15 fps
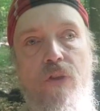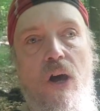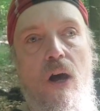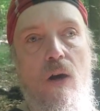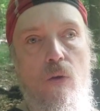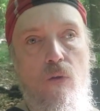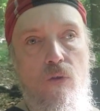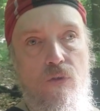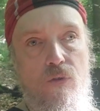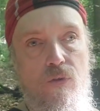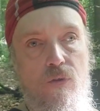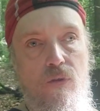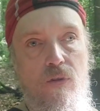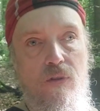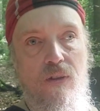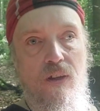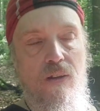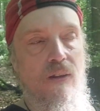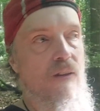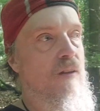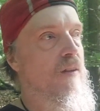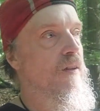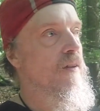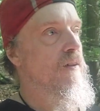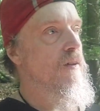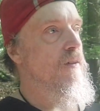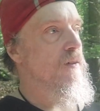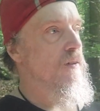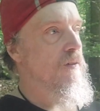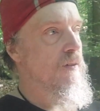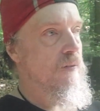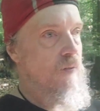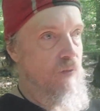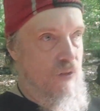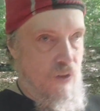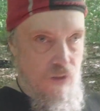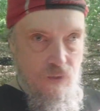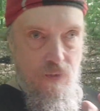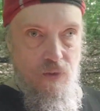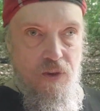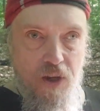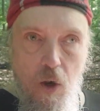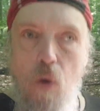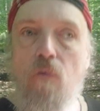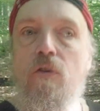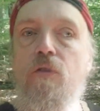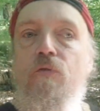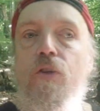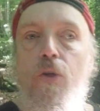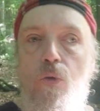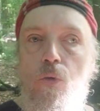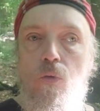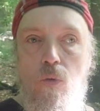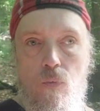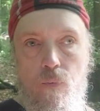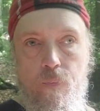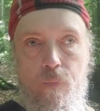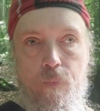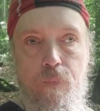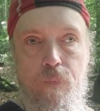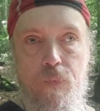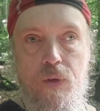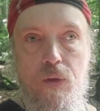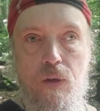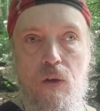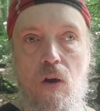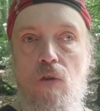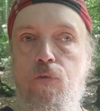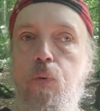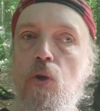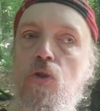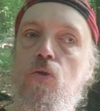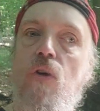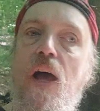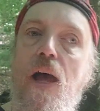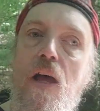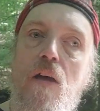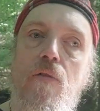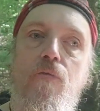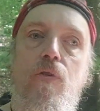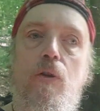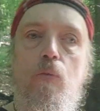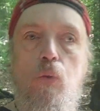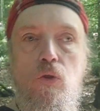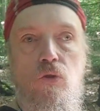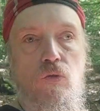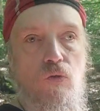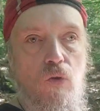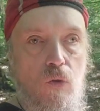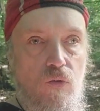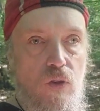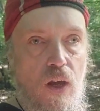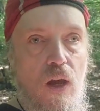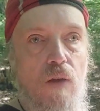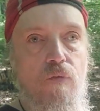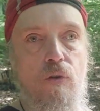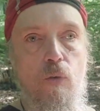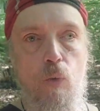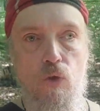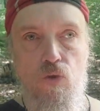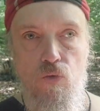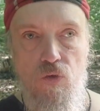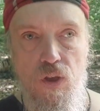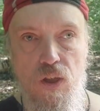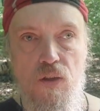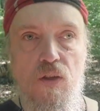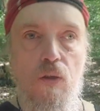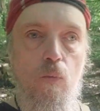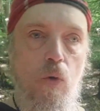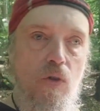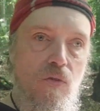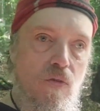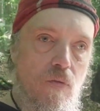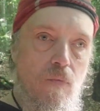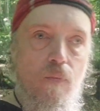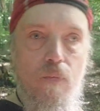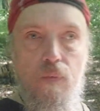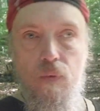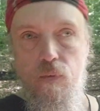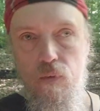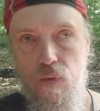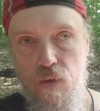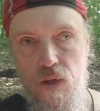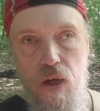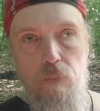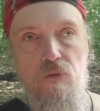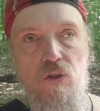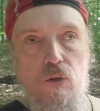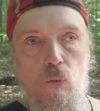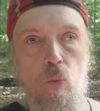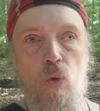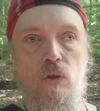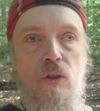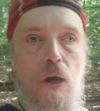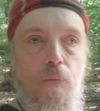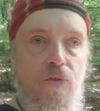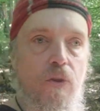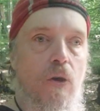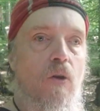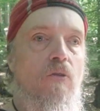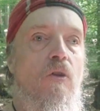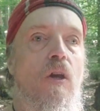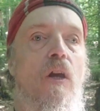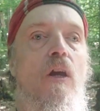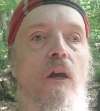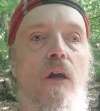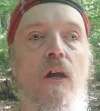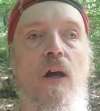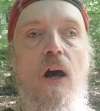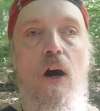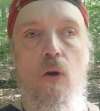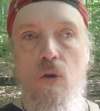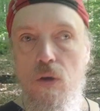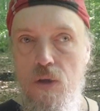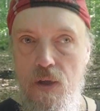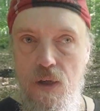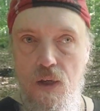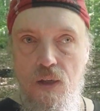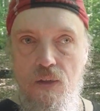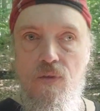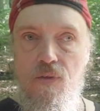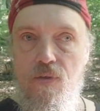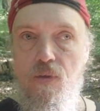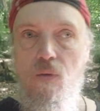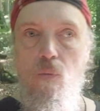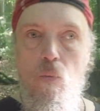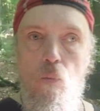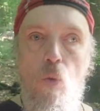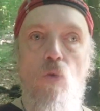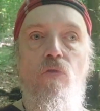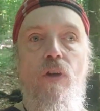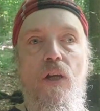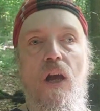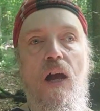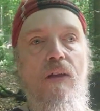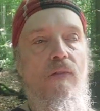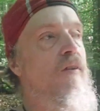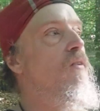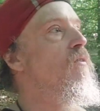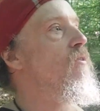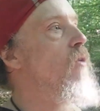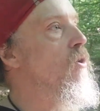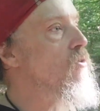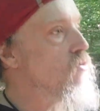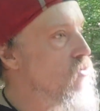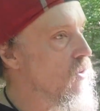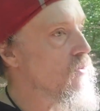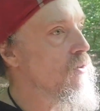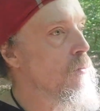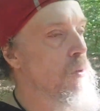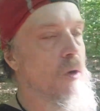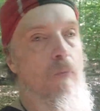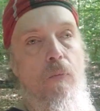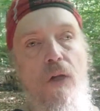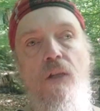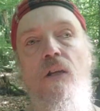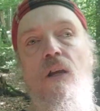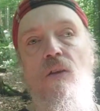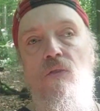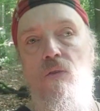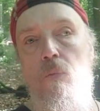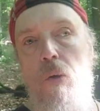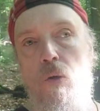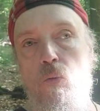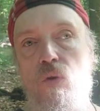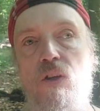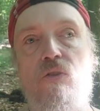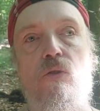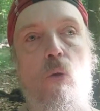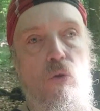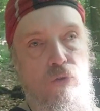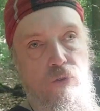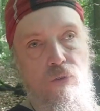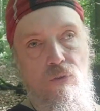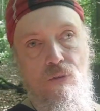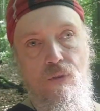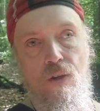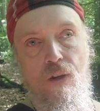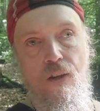the house, the overview of what you have and what you don't have, and what you need and what comes in, what comes out, how it's moving. And it's not just about money, it's about resources.